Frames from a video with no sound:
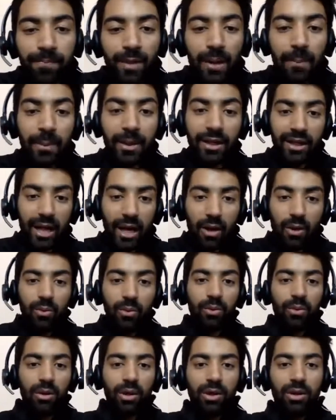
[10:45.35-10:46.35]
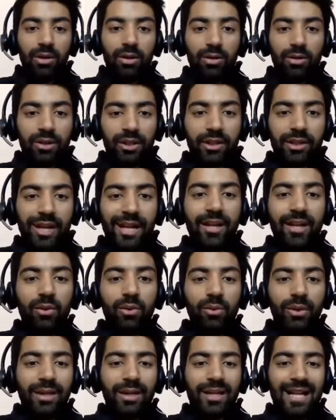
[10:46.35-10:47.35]
But now they're trying
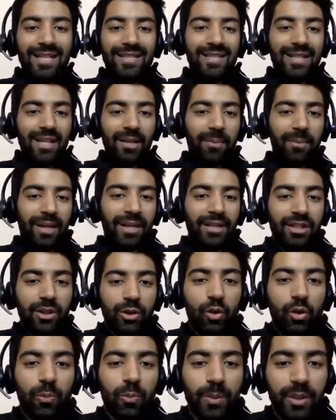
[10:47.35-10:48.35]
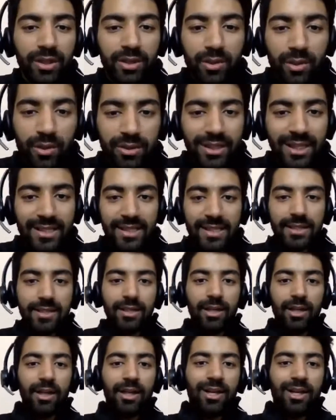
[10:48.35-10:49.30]
to enhance their image into open source, as in